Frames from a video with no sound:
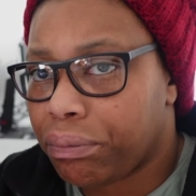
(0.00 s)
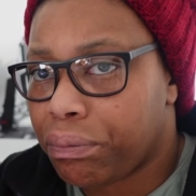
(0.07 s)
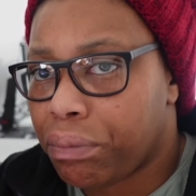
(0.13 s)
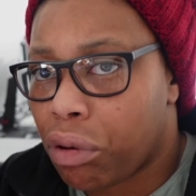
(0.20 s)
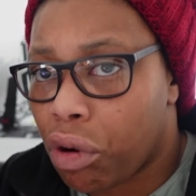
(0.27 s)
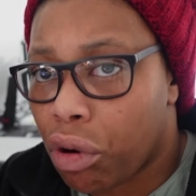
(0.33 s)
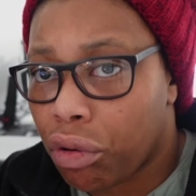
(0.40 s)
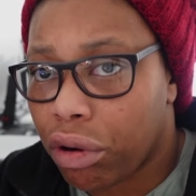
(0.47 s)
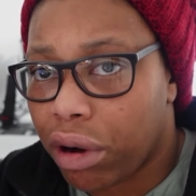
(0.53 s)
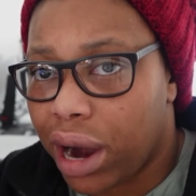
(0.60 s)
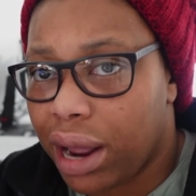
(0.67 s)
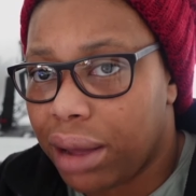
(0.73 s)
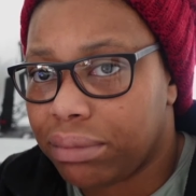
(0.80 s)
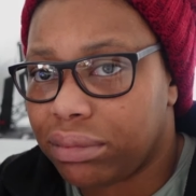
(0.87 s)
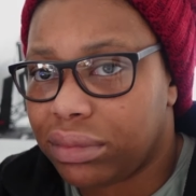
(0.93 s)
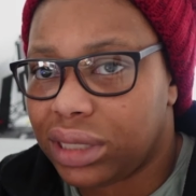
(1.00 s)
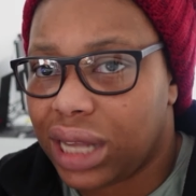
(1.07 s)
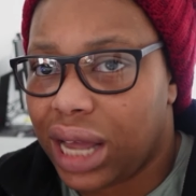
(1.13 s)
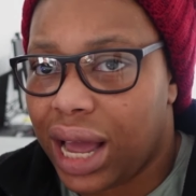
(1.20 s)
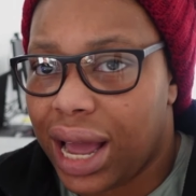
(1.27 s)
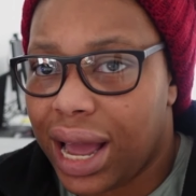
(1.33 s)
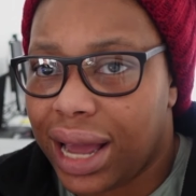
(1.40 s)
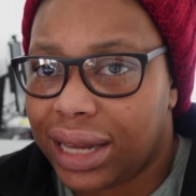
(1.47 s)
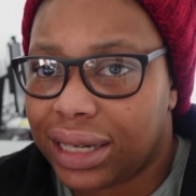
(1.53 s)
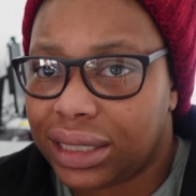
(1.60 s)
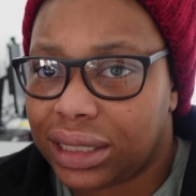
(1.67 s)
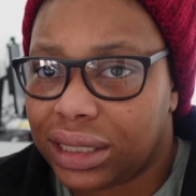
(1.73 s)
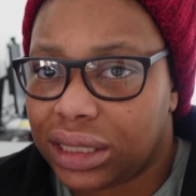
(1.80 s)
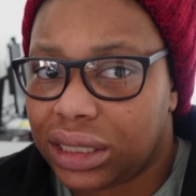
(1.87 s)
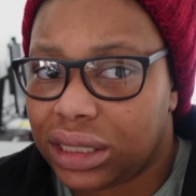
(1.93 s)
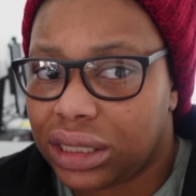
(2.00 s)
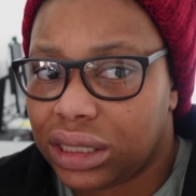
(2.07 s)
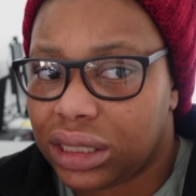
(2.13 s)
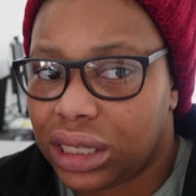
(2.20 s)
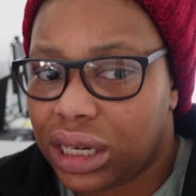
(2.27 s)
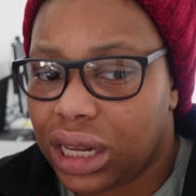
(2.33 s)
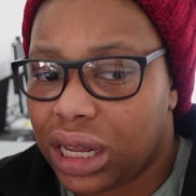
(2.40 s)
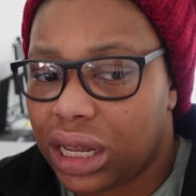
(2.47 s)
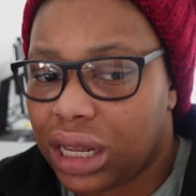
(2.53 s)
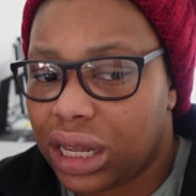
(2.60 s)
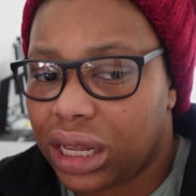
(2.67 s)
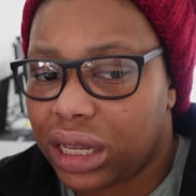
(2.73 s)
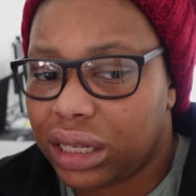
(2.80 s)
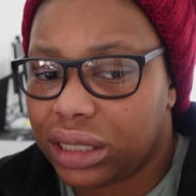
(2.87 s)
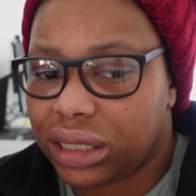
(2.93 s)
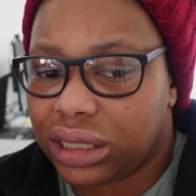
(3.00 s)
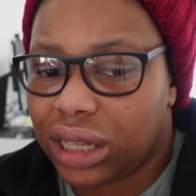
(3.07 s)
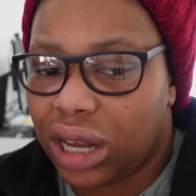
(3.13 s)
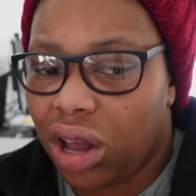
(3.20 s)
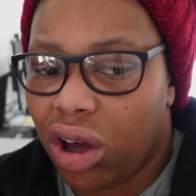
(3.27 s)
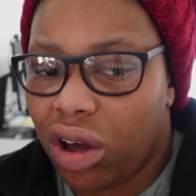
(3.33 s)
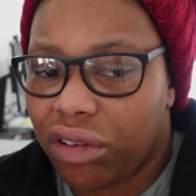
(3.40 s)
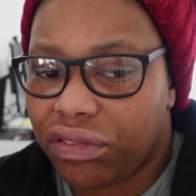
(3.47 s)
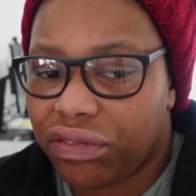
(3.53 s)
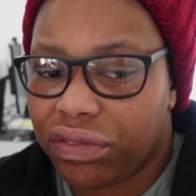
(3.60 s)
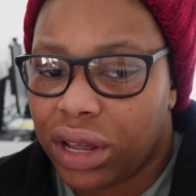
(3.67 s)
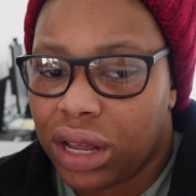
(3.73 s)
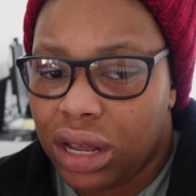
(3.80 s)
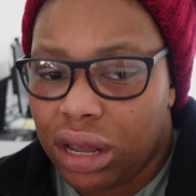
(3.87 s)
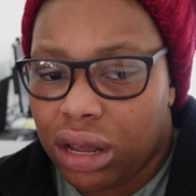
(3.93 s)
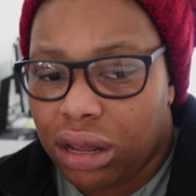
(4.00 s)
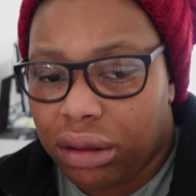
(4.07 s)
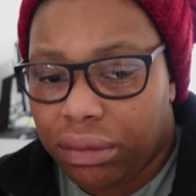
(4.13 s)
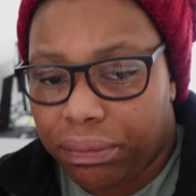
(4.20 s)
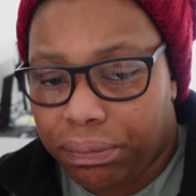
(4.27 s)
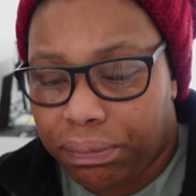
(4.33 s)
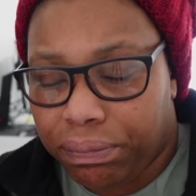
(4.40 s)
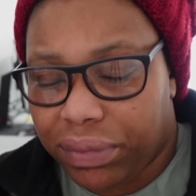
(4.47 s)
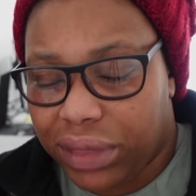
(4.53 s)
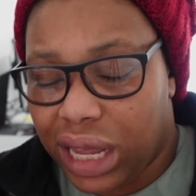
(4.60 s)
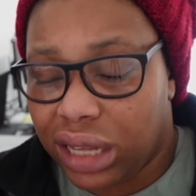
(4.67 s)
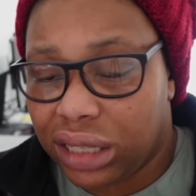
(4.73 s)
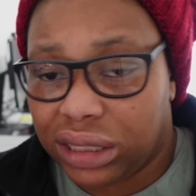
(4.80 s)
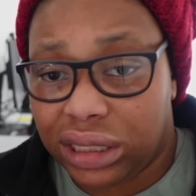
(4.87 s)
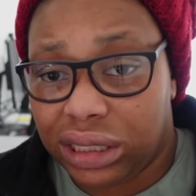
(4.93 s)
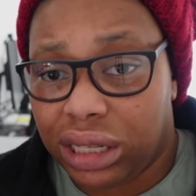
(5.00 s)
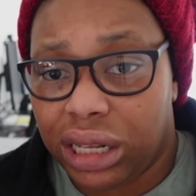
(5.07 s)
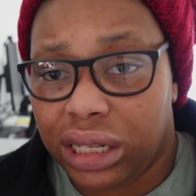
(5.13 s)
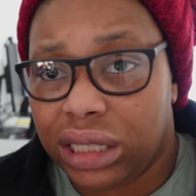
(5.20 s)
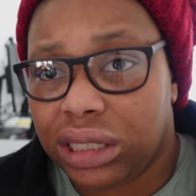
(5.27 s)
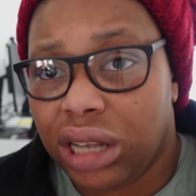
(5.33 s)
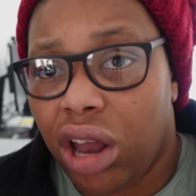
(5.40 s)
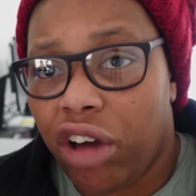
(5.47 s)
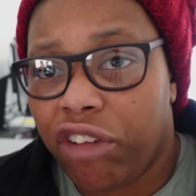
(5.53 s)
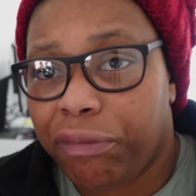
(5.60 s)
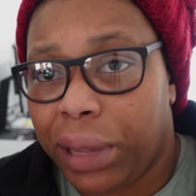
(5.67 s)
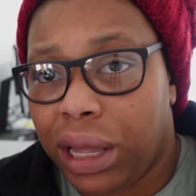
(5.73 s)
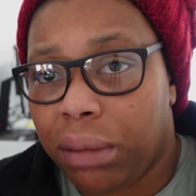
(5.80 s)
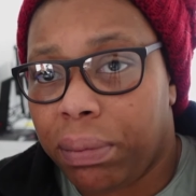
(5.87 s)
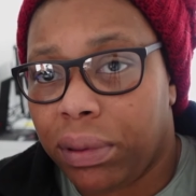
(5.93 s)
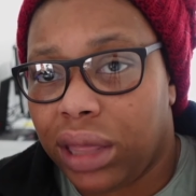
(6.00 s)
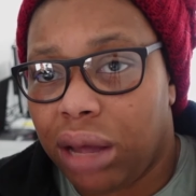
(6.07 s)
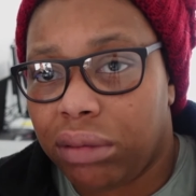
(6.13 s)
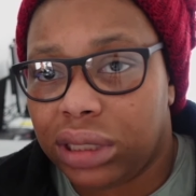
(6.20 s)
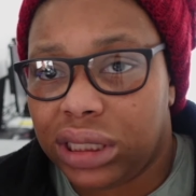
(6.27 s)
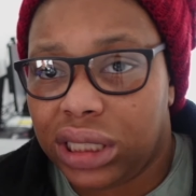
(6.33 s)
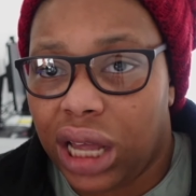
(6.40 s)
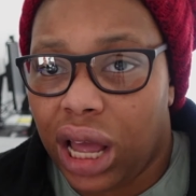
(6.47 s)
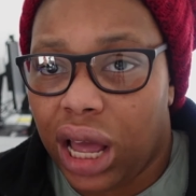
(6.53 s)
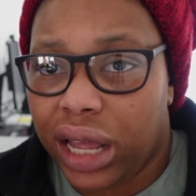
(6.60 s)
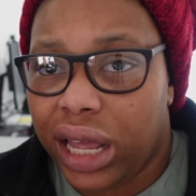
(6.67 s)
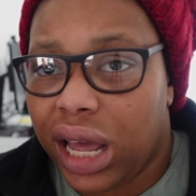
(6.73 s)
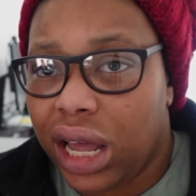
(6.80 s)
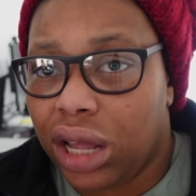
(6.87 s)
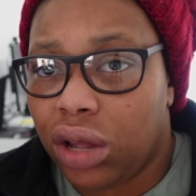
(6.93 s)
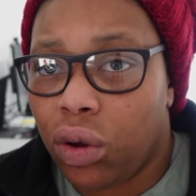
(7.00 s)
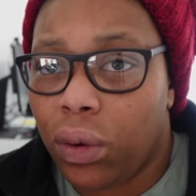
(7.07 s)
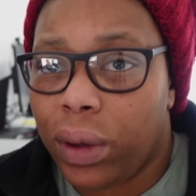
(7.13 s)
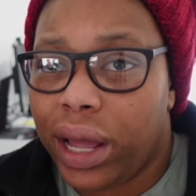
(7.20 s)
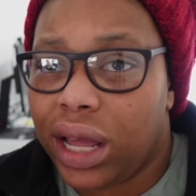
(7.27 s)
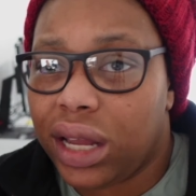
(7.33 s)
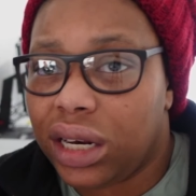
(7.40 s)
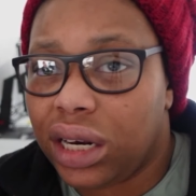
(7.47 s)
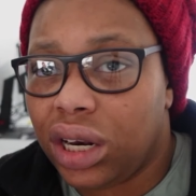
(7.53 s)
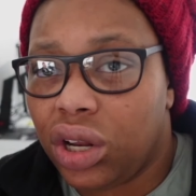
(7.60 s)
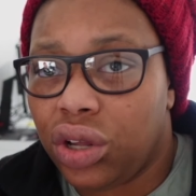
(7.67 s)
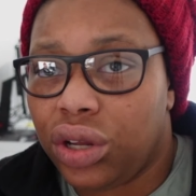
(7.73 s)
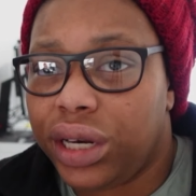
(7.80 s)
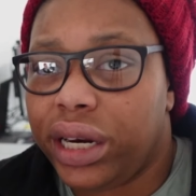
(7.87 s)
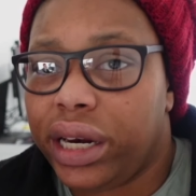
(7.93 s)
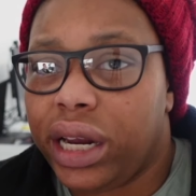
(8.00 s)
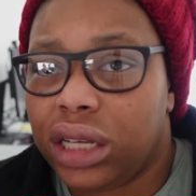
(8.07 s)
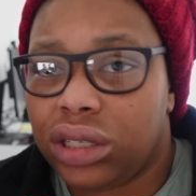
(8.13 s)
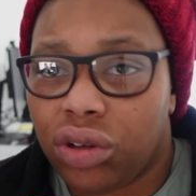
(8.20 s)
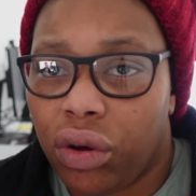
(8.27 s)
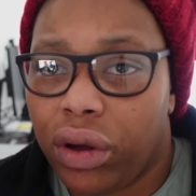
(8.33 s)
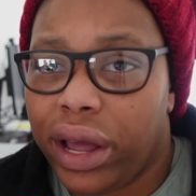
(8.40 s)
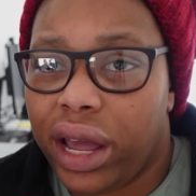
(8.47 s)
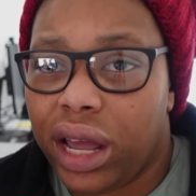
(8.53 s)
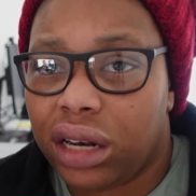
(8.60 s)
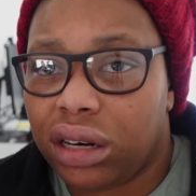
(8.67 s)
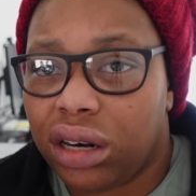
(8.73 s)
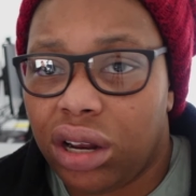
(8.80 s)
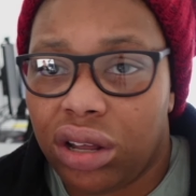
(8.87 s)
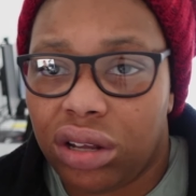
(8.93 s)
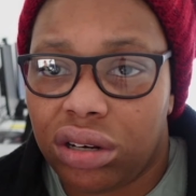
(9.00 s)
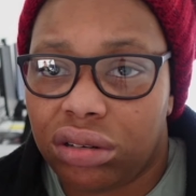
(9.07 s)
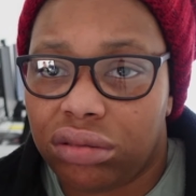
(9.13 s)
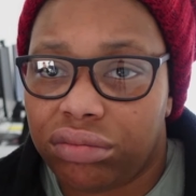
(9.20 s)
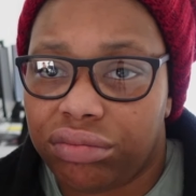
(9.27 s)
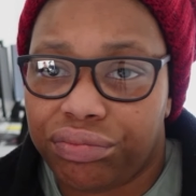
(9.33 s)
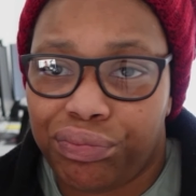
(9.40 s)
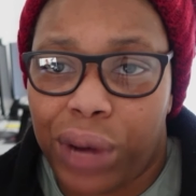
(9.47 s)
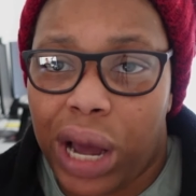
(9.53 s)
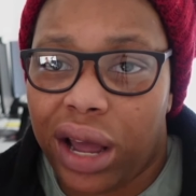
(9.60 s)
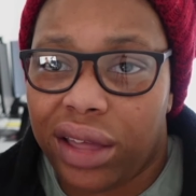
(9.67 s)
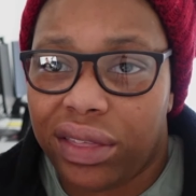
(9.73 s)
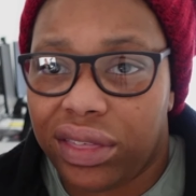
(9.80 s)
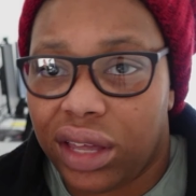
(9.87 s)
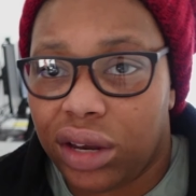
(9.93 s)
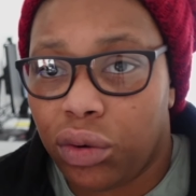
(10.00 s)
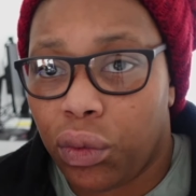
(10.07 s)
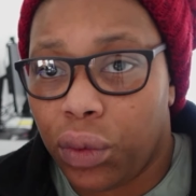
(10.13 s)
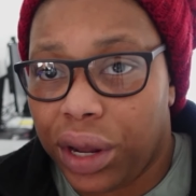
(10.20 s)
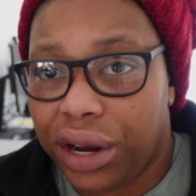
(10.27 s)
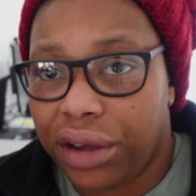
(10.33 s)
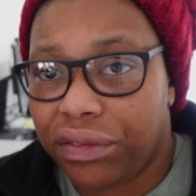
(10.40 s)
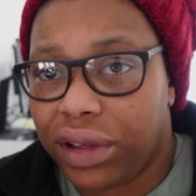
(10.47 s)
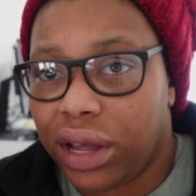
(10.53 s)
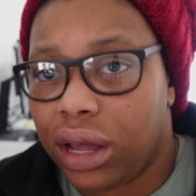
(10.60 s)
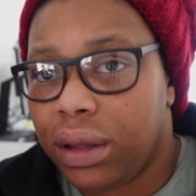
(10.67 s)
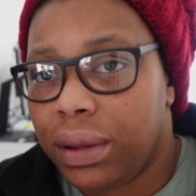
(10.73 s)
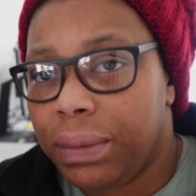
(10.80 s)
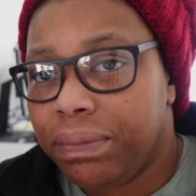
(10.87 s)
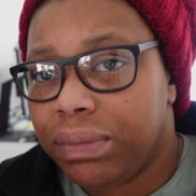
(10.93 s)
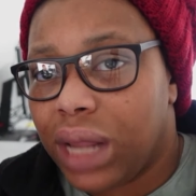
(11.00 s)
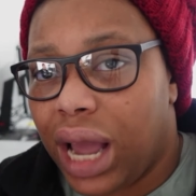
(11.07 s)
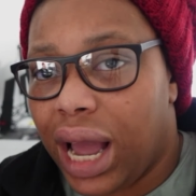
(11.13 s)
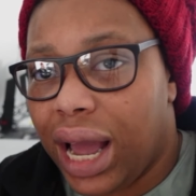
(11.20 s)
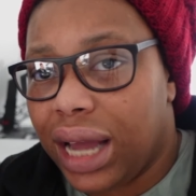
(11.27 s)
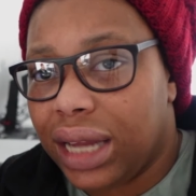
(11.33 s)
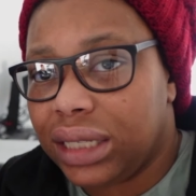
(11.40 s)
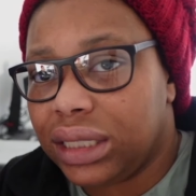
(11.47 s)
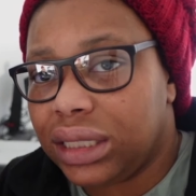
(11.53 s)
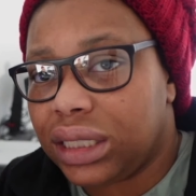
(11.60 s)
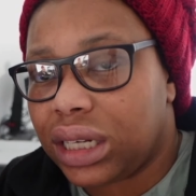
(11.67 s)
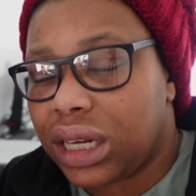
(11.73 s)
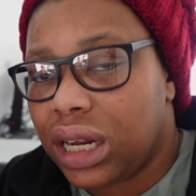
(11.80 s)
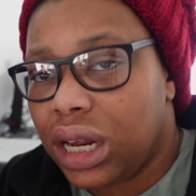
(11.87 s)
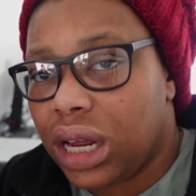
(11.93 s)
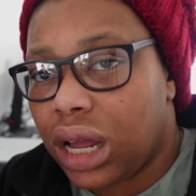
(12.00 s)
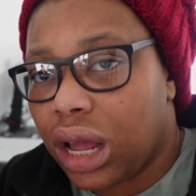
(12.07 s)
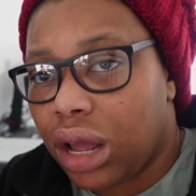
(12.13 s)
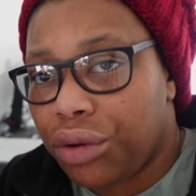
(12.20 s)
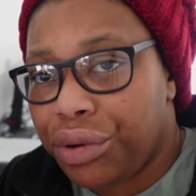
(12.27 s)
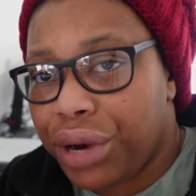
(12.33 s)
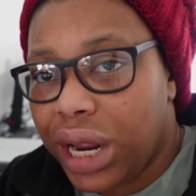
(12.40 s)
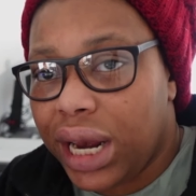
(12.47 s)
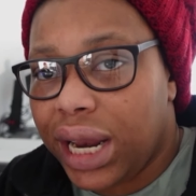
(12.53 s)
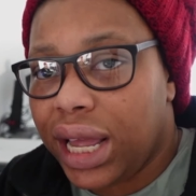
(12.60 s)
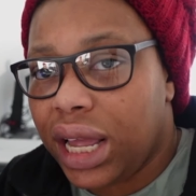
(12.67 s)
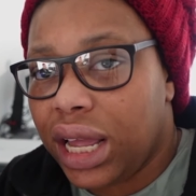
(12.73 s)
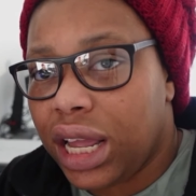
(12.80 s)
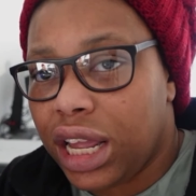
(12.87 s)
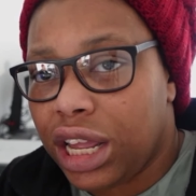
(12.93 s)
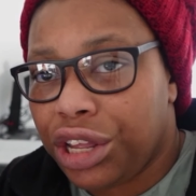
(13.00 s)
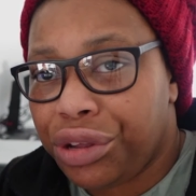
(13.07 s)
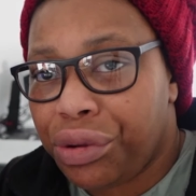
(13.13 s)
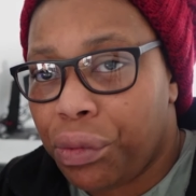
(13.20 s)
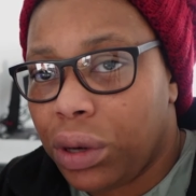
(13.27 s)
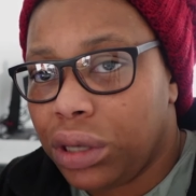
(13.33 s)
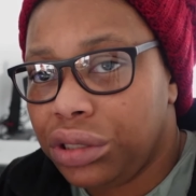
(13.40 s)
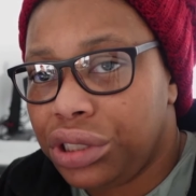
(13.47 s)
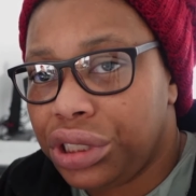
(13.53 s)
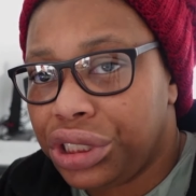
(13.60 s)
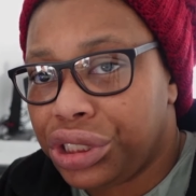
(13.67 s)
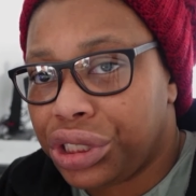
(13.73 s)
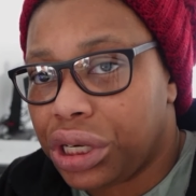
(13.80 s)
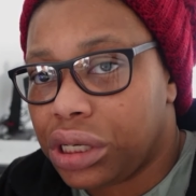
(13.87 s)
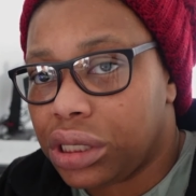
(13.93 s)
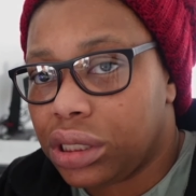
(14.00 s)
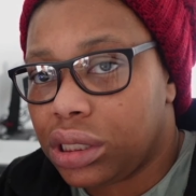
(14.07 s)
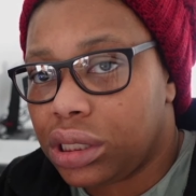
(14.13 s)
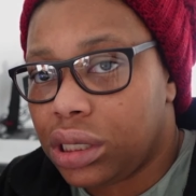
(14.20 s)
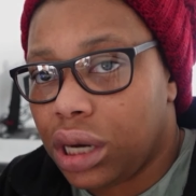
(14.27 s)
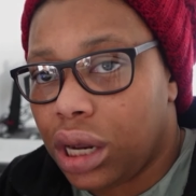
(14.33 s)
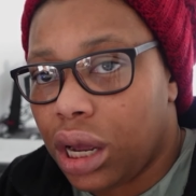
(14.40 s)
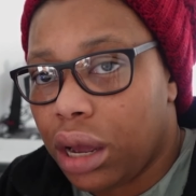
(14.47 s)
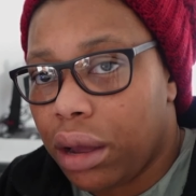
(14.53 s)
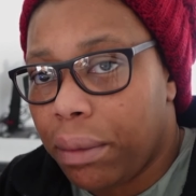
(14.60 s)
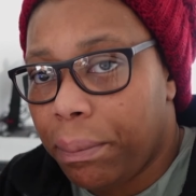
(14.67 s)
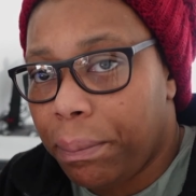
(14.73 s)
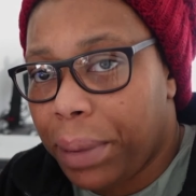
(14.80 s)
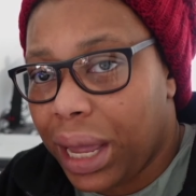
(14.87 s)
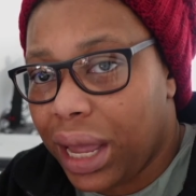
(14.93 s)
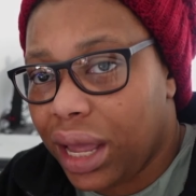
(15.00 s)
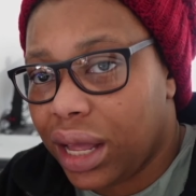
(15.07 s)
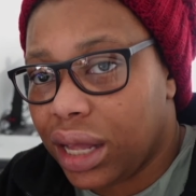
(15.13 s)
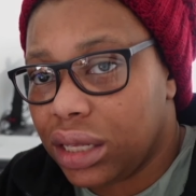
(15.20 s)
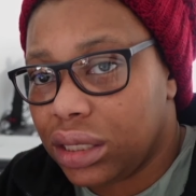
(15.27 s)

programs, and there's a lot of things. There's a lot of people that will say, okay, go ahead and learn Linux, go ahead and learn Python, whatever. And really, you want to just pick